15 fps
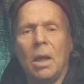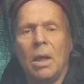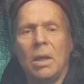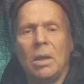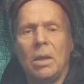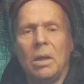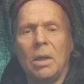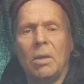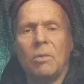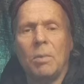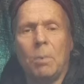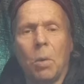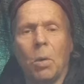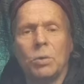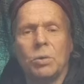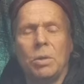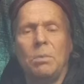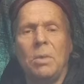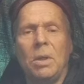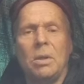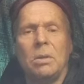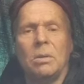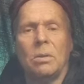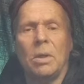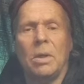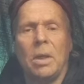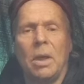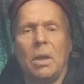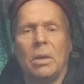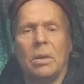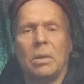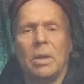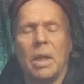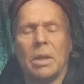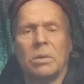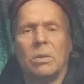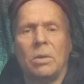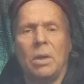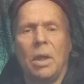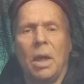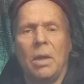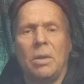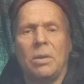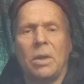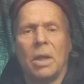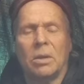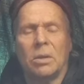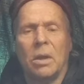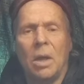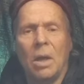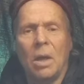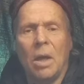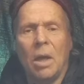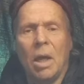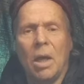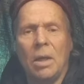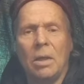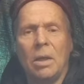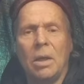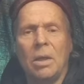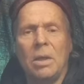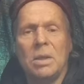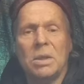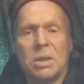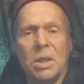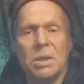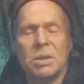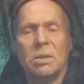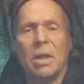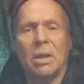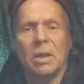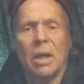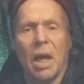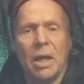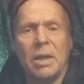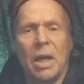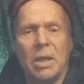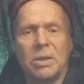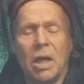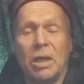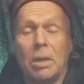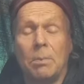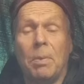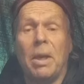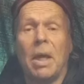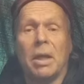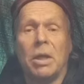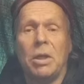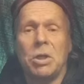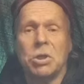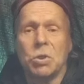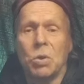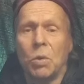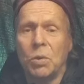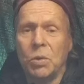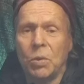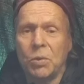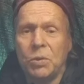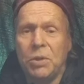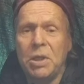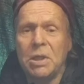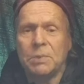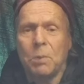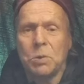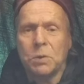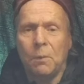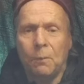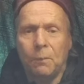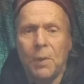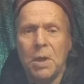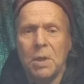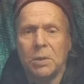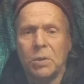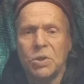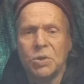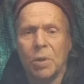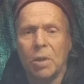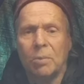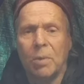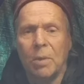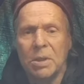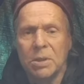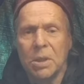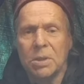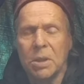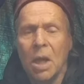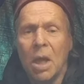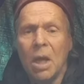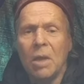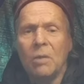and reported me and insisted that I had done it. But I can assure you, this was a fake disturbance.